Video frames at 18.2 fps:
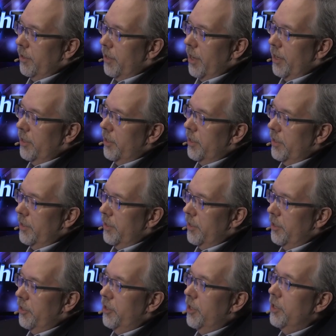or not
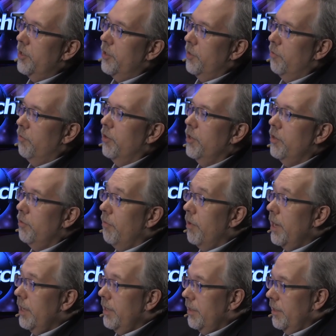Genesis 6, Genesis
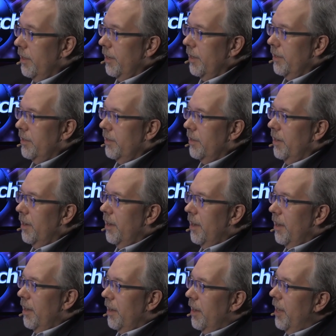1:26.
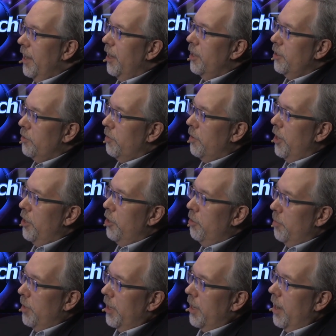Let us
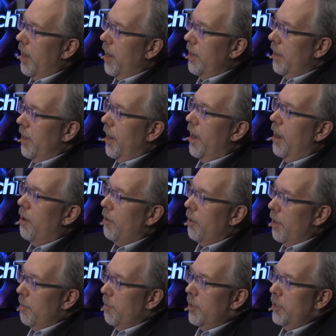create humankind in
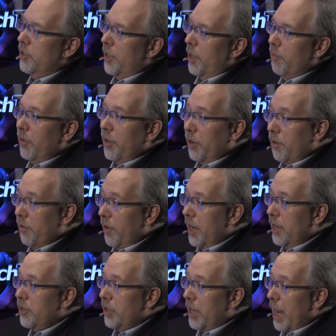our image. And then when the
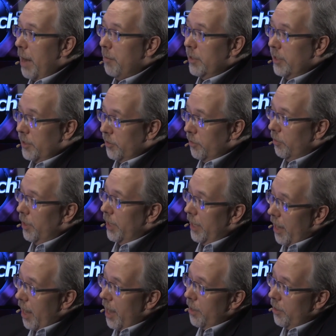creation happens, it's
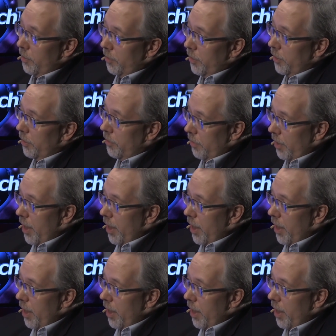only God doing the